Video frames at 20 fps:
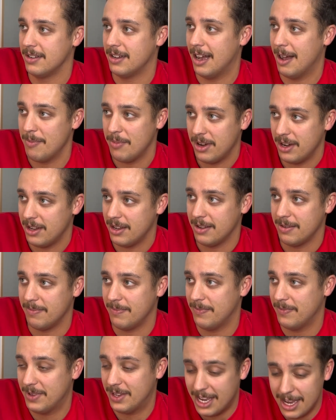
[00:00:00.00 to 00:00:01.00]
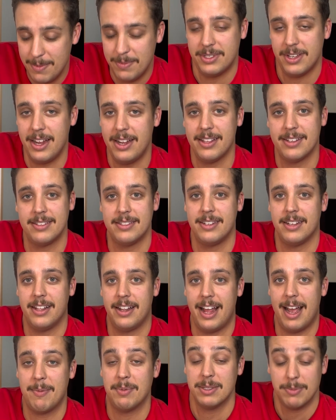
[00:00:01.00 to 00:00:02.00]
I'm going to keep saying this until
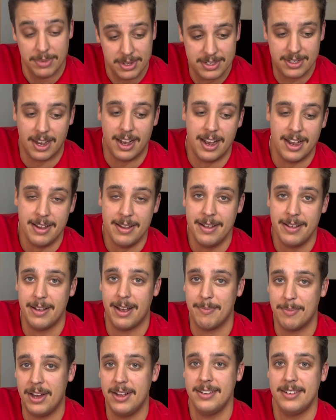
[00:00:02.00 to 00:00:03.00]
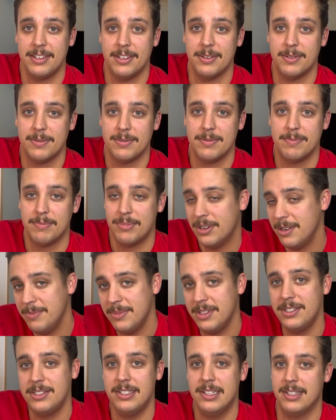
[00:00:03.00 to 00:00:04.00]
it happens. Masai, I'm on to you. Put him
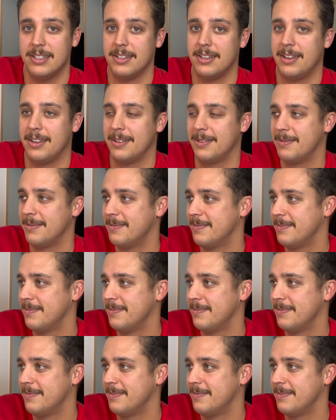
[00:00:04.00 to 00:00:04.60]
in the G League.